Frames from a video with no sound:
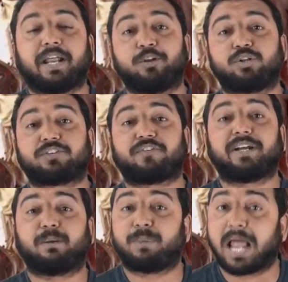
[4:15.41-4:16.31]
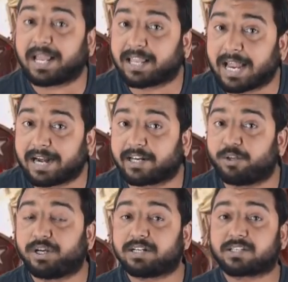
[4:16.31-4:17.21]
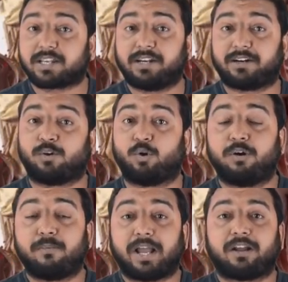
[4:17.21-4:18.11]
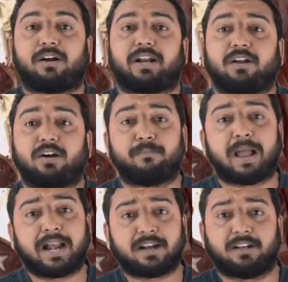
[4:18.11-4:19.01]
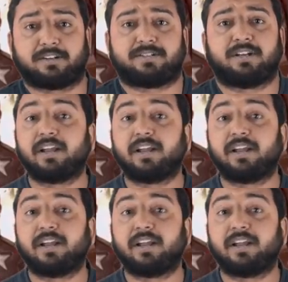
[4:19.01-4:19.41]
and you just find a black cat and you get scared? Oh my god, I got a bad luck.